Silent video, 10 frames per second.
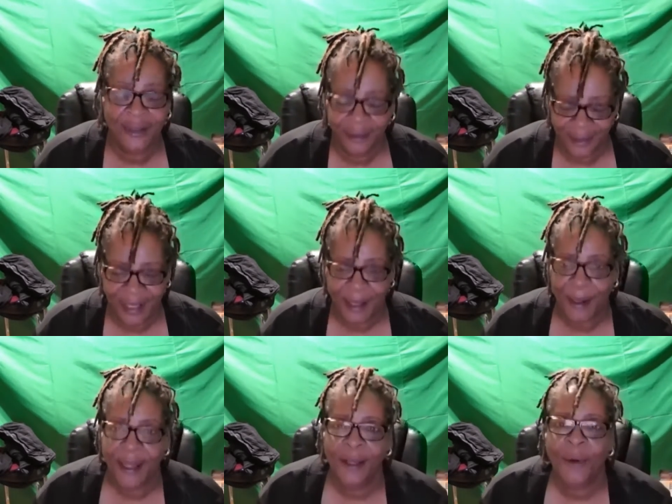okay.
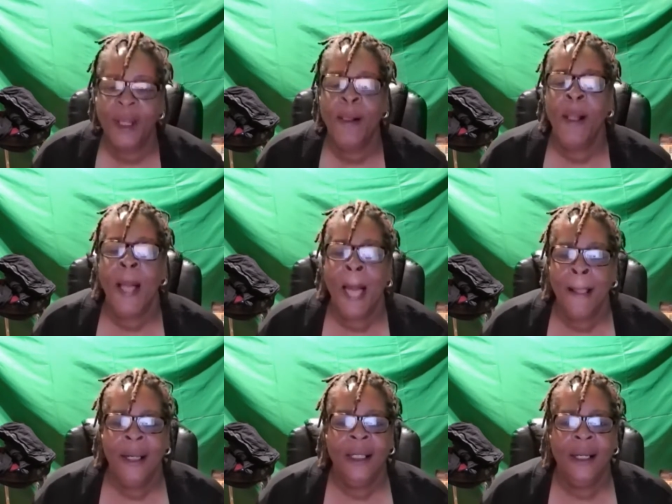Anyway,
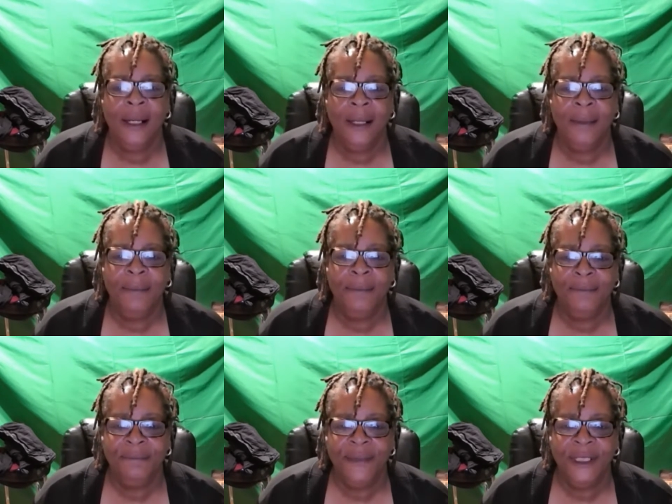um,
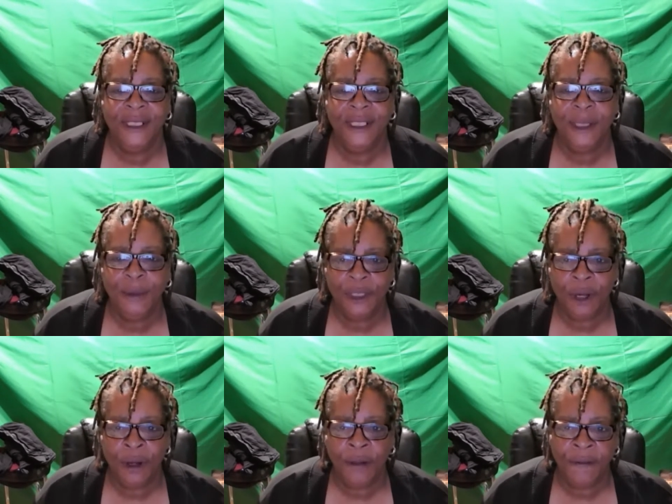she was
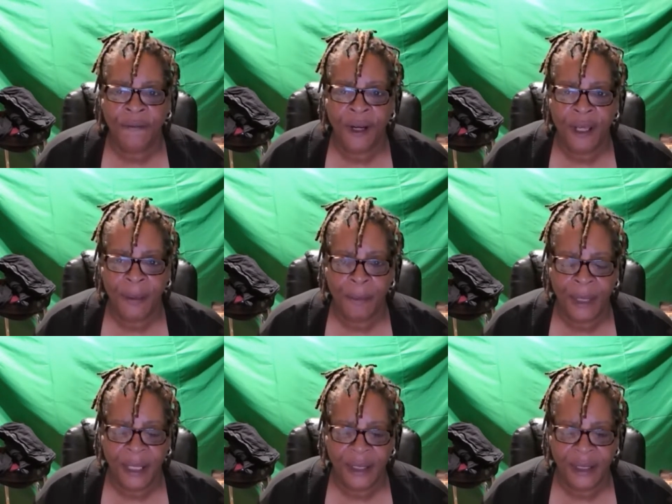called a fucking
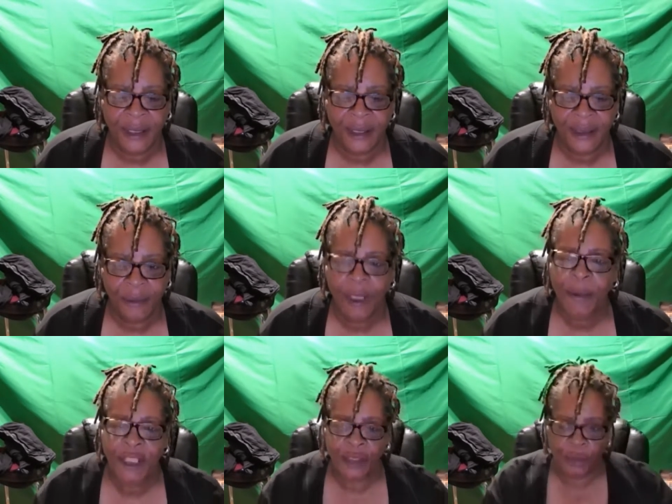bitch. Well, let
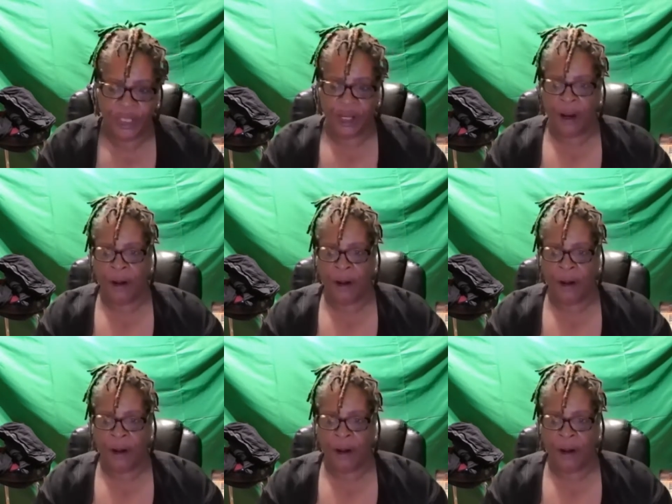me just read the